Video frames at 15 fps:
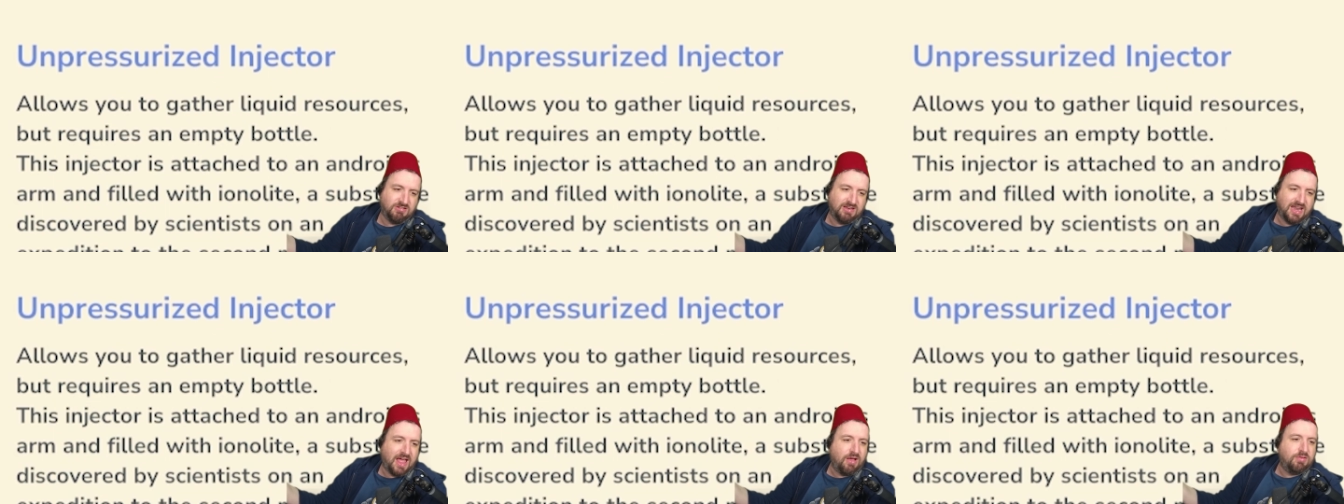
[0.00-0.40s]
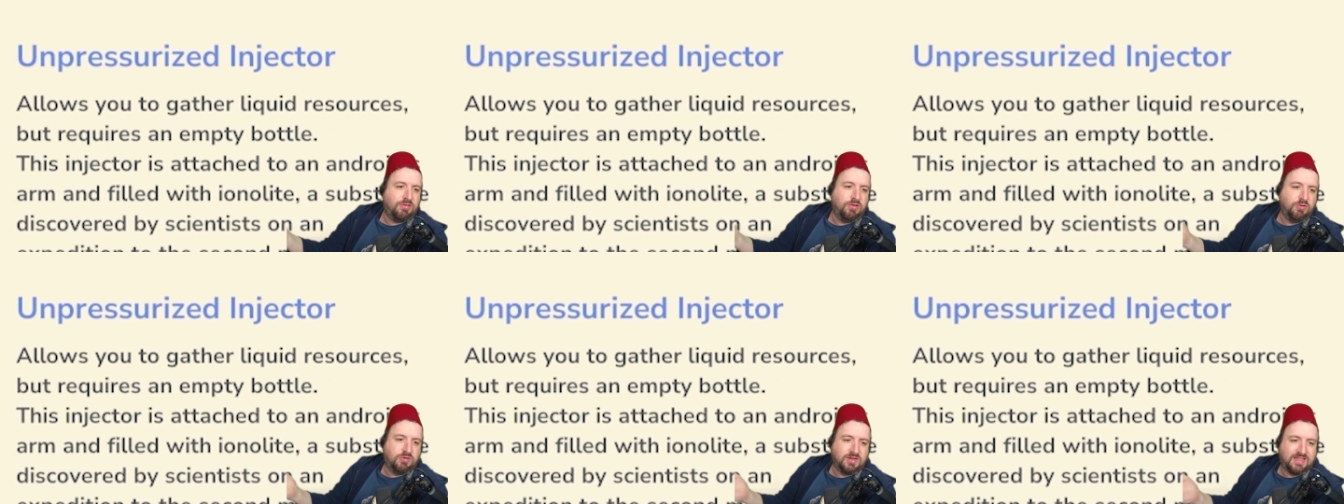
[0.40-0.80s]
allows
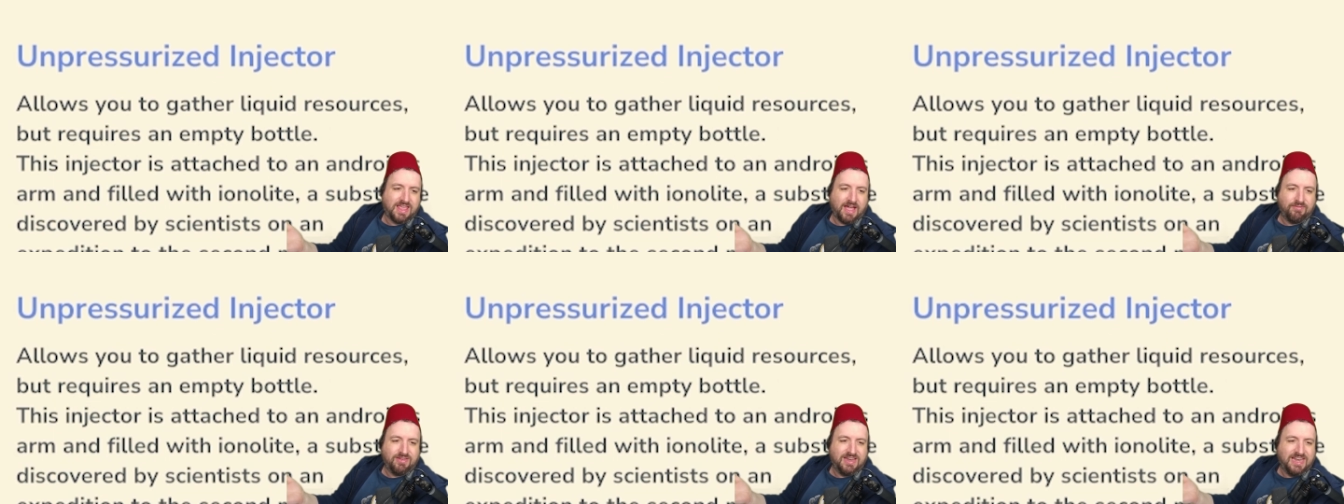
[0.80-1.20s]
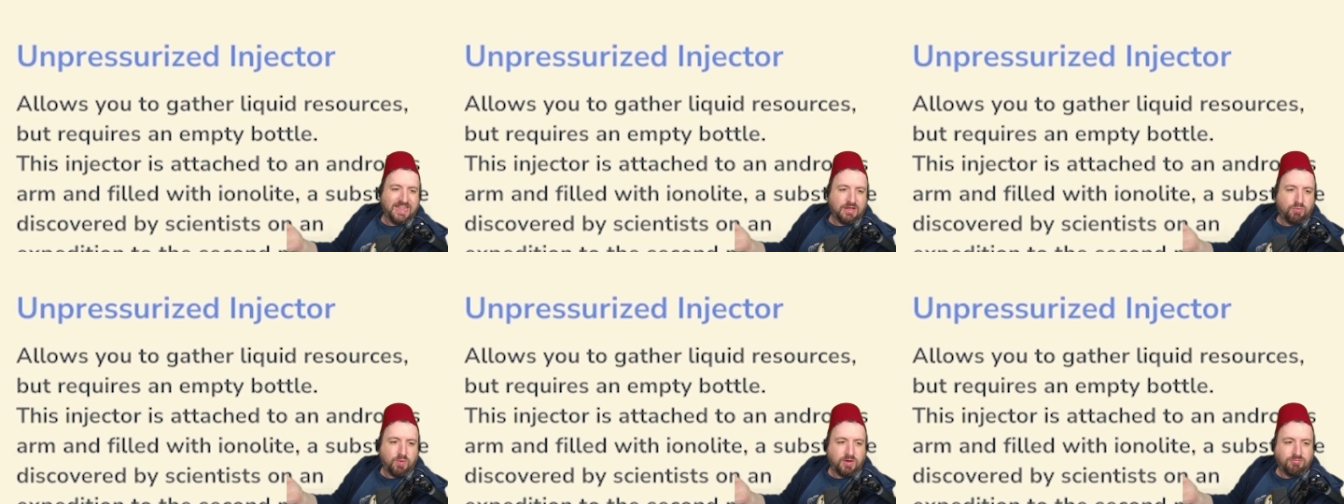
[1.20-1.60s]
you to gather
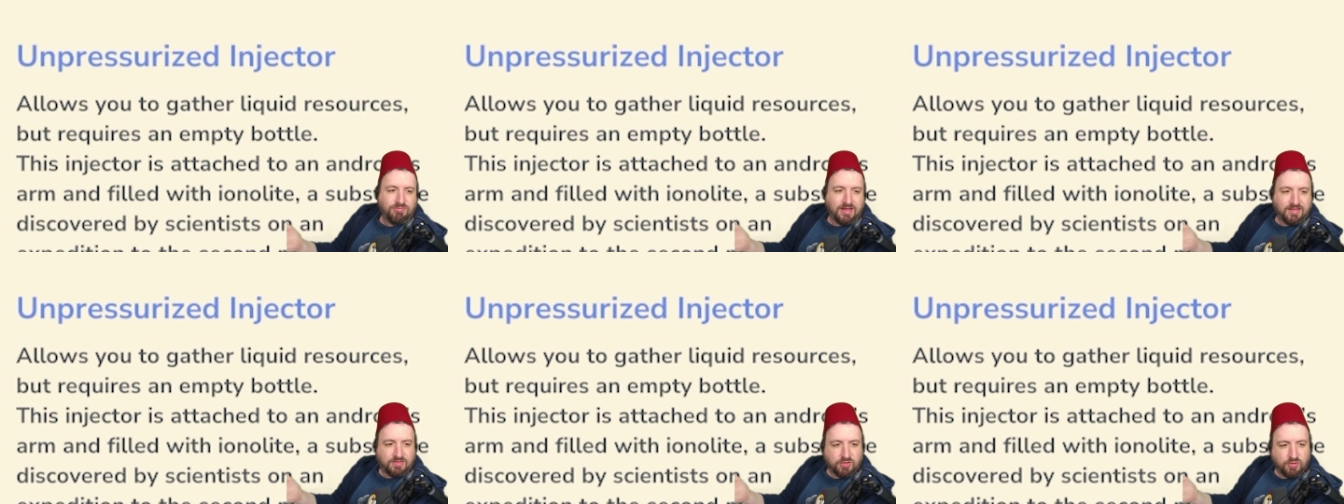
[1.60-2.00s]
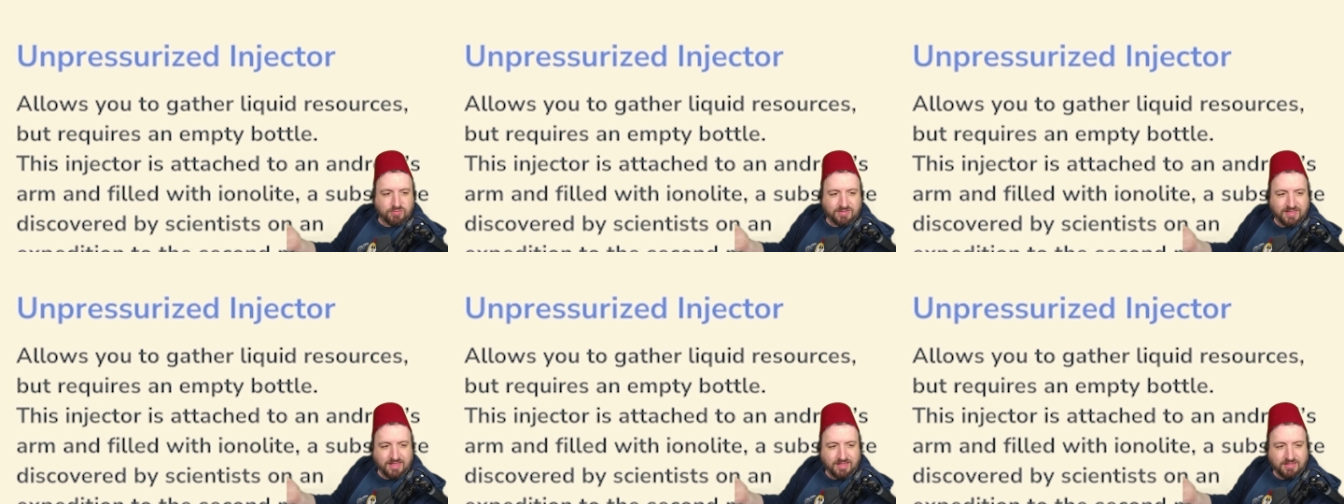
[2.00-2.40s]
liquid
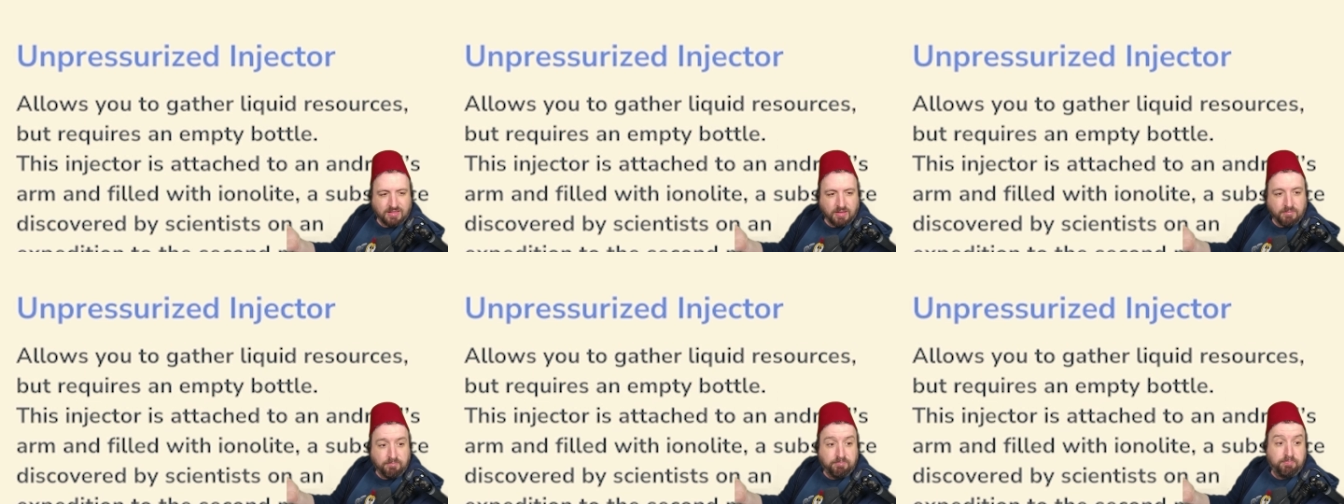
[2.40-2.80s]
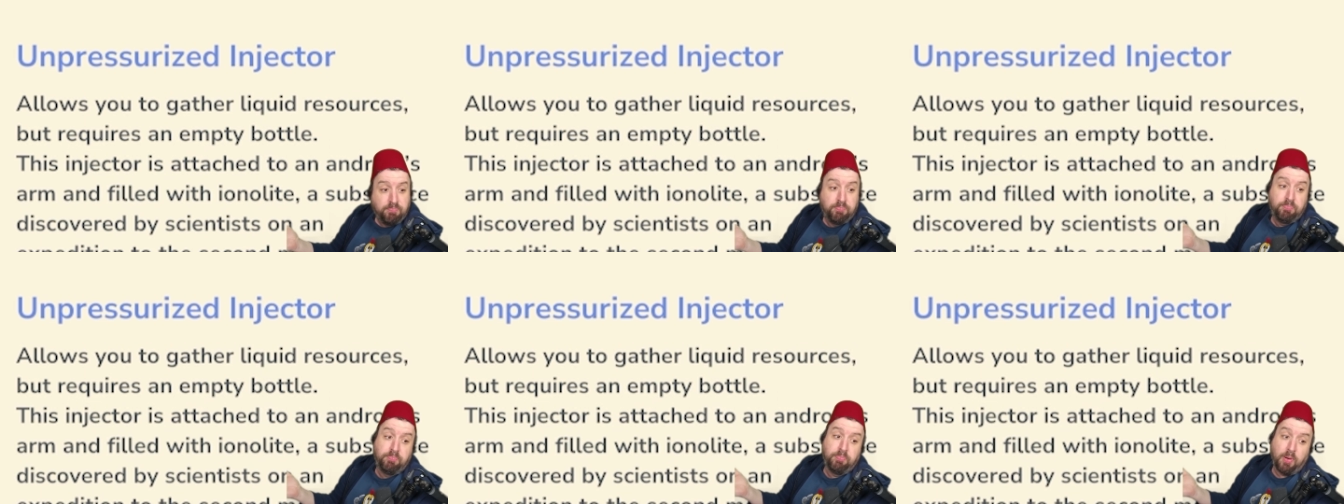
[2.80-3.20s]
resources,
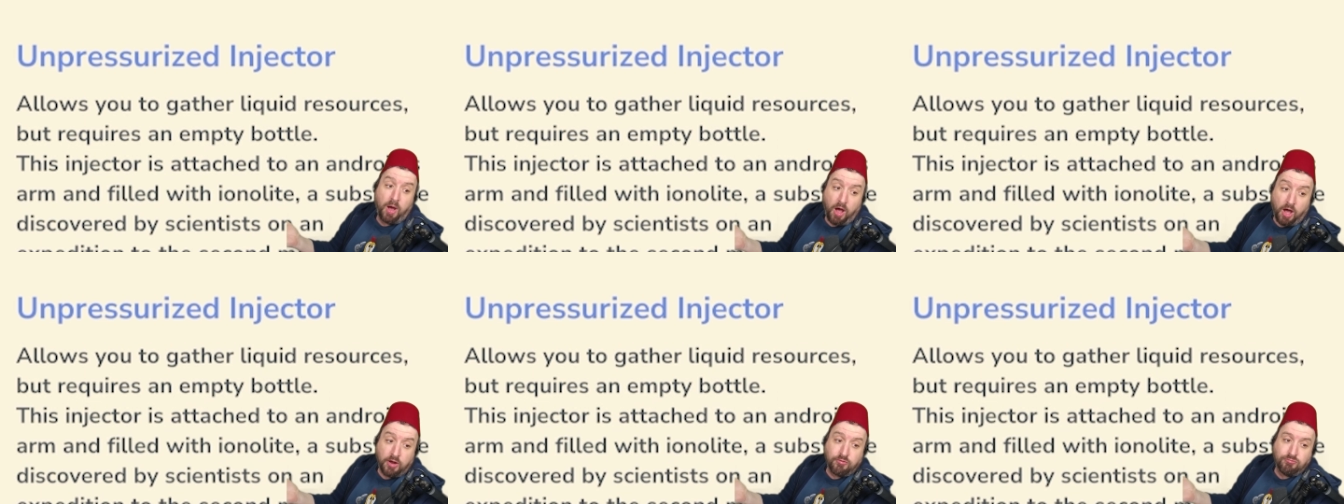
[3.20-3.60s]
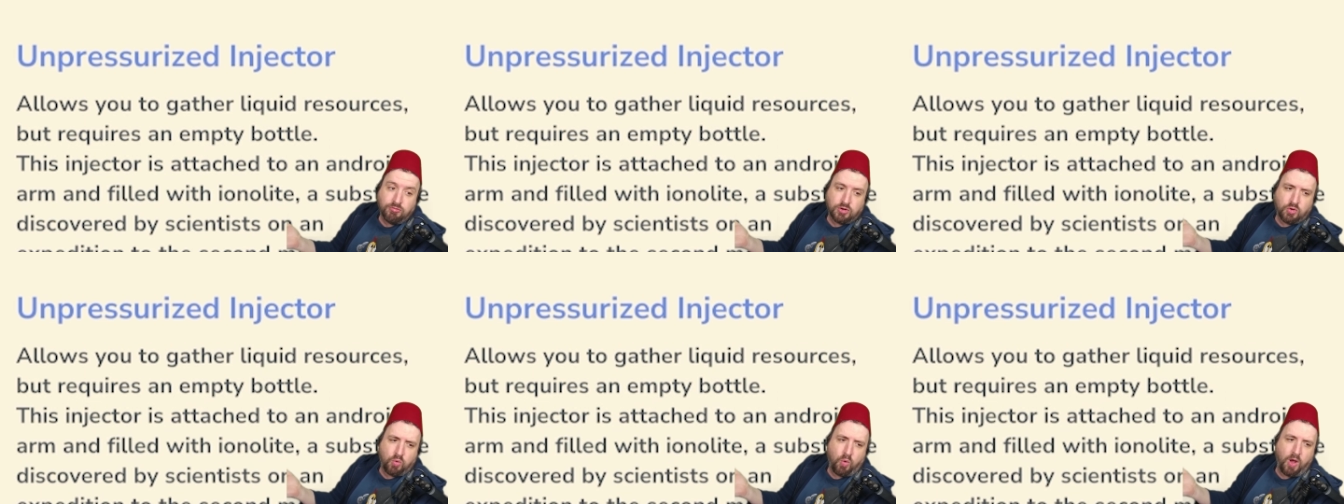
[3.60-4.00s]
but
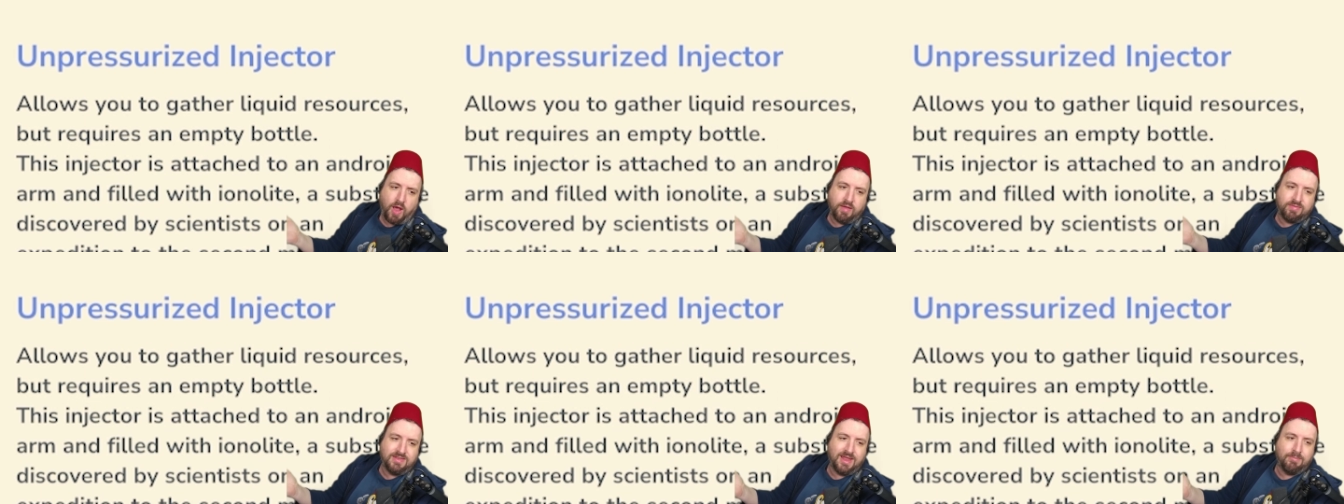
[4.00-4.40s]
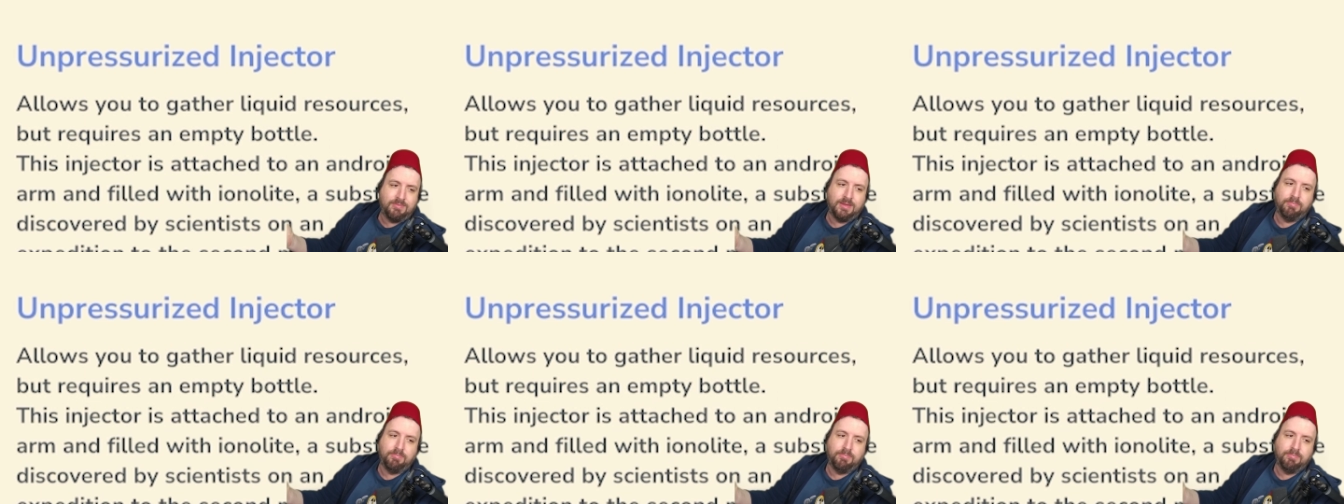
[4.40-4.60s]
requires an empty